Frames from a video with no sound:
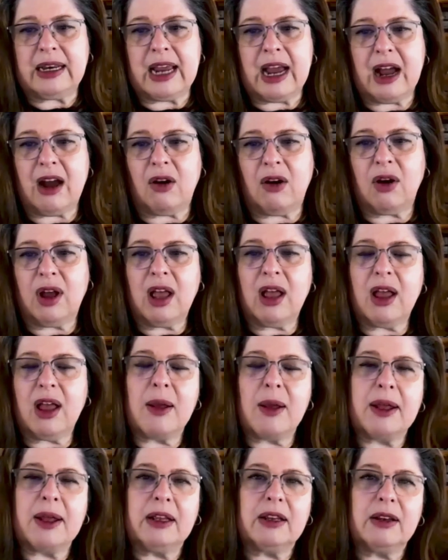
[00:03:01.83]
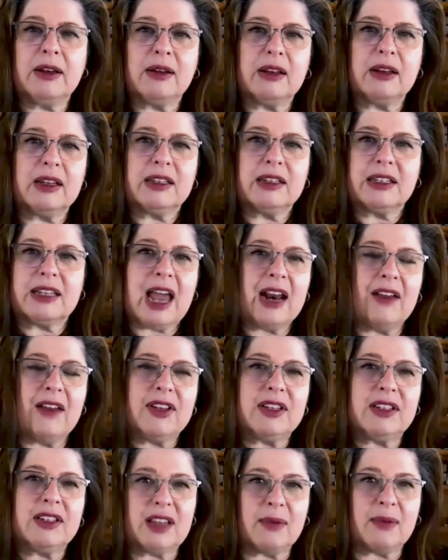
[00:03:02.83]
Now, kind
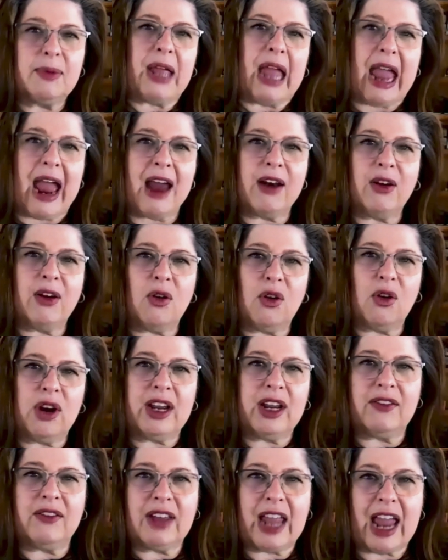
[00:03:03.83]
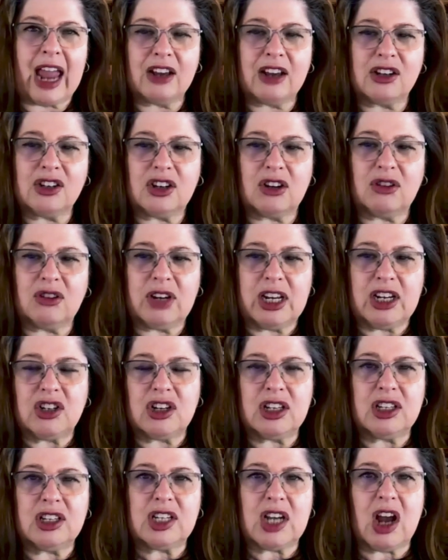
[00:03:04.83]
of a subcategory of cash
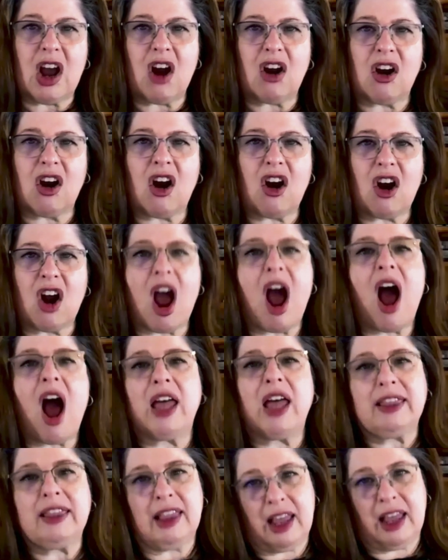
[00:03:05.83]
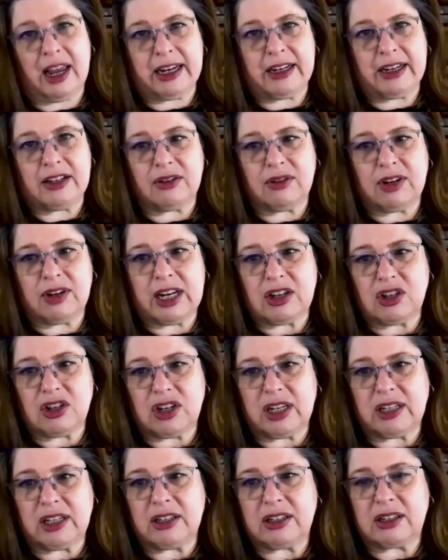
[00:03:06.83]
donations are our online
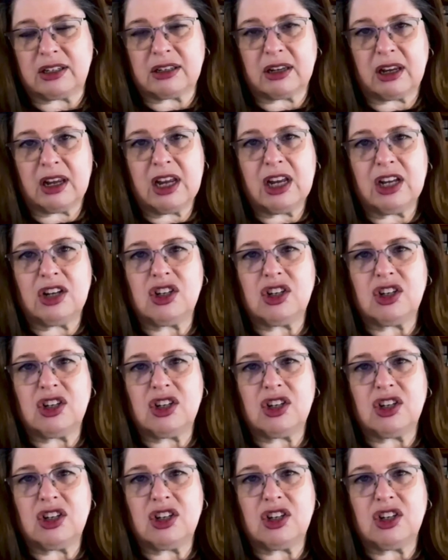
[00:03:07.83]
donations.